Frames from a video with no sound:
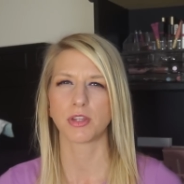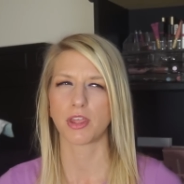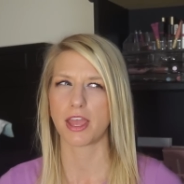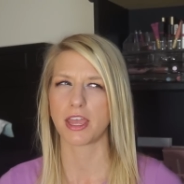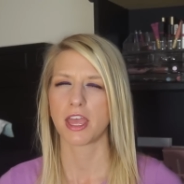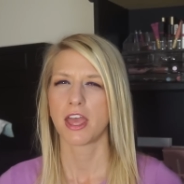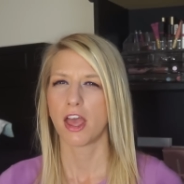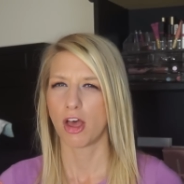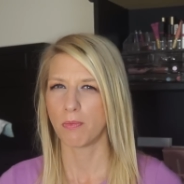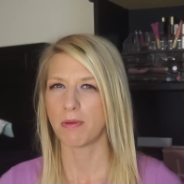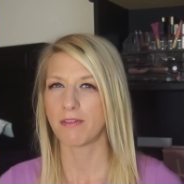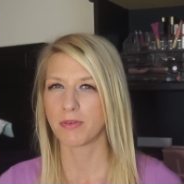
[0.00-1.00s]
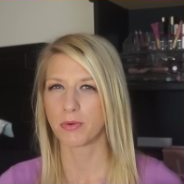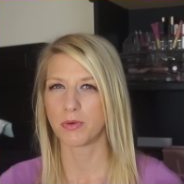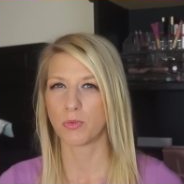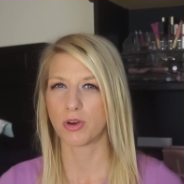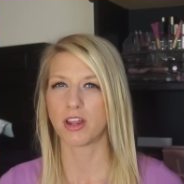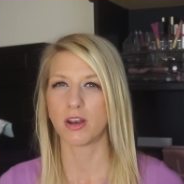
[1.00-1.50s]
to like help
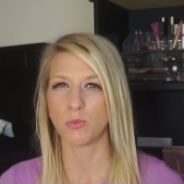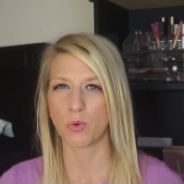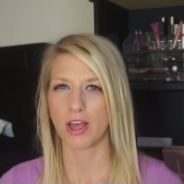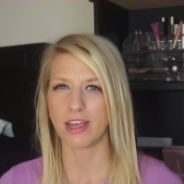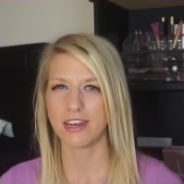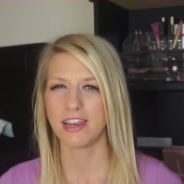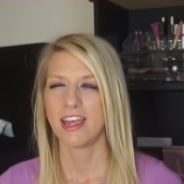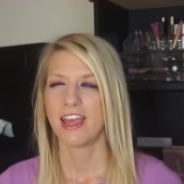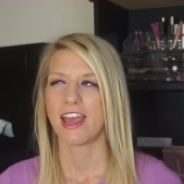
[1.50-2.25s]
everyone one-on-one.